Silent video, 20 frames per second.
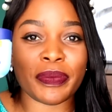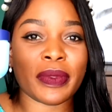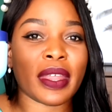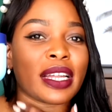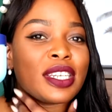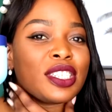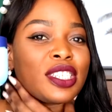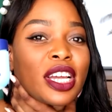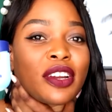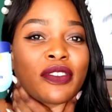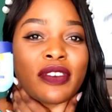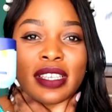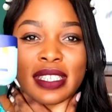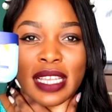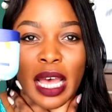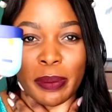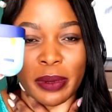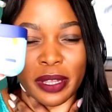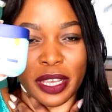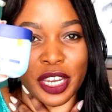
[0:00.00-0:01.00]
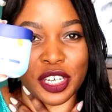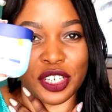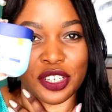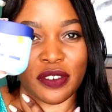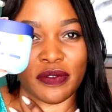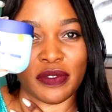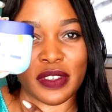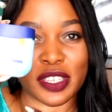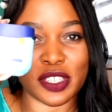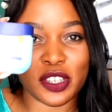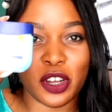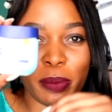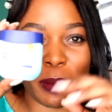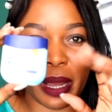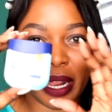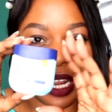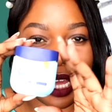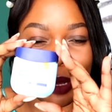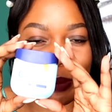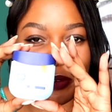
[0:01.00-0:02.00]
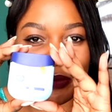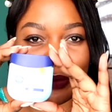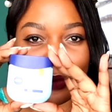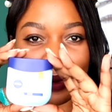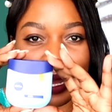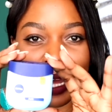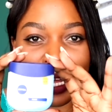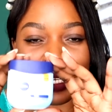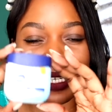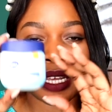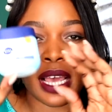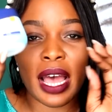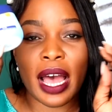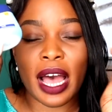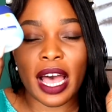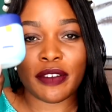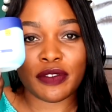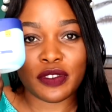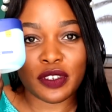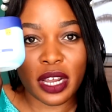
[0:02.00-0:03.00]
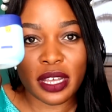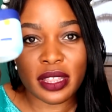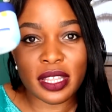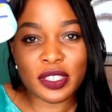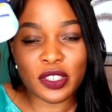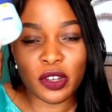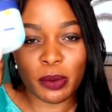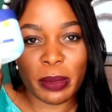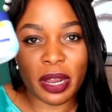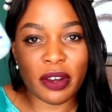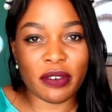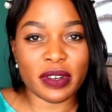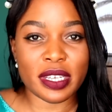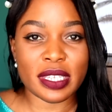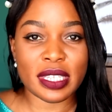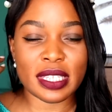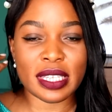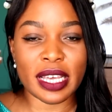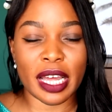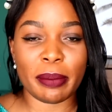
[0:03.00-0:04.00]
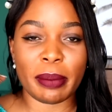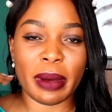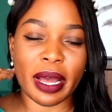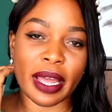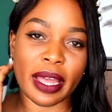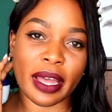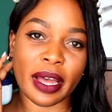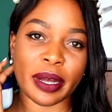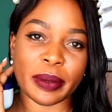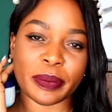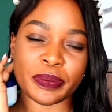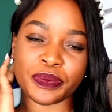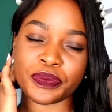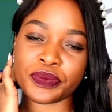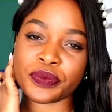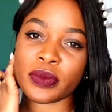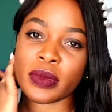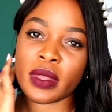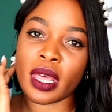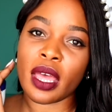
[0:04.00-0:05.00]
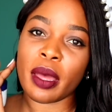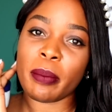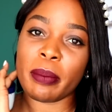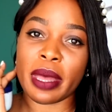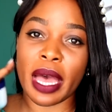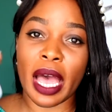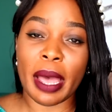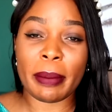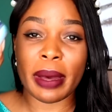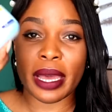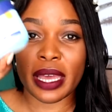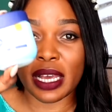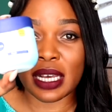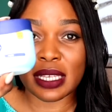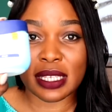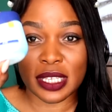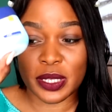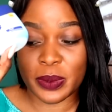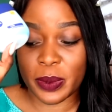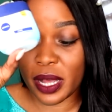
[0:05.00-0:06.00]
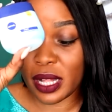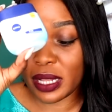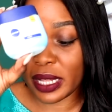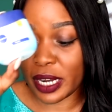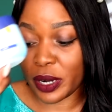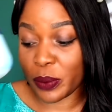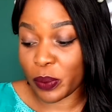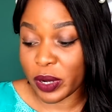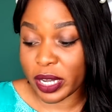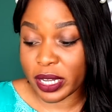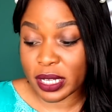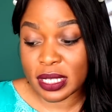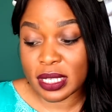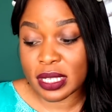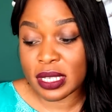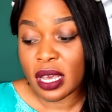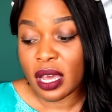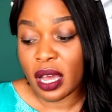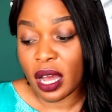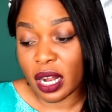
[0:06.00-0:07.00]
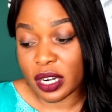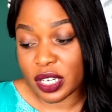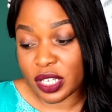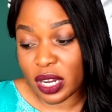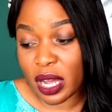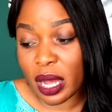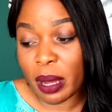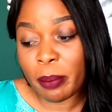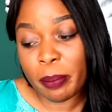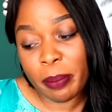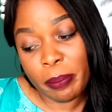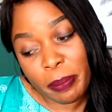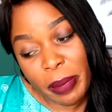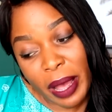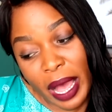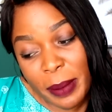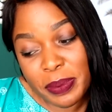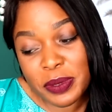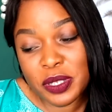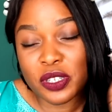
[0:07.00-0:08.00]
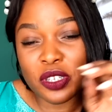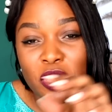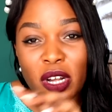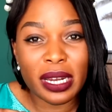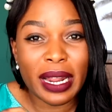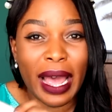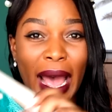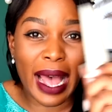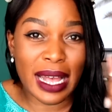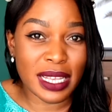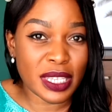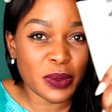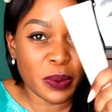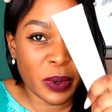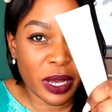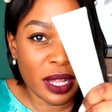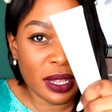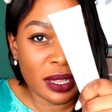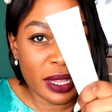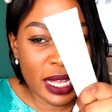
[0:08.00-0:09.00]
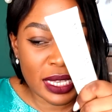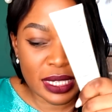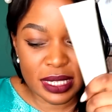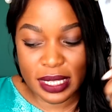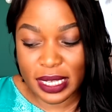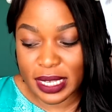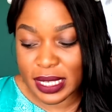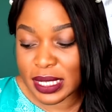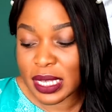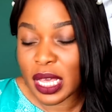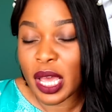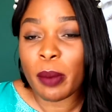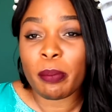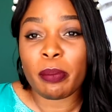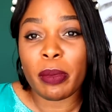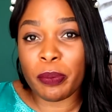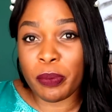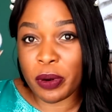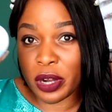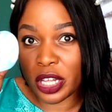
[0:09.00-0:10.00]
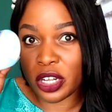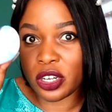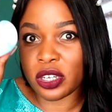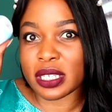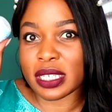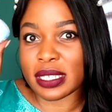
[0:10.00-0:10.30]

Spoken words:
a generous application of this on my neck beforehand. I've tried this on my wrists and my behind my ears as well, and it works a charm. Perhaps not as well as this, but pretty good.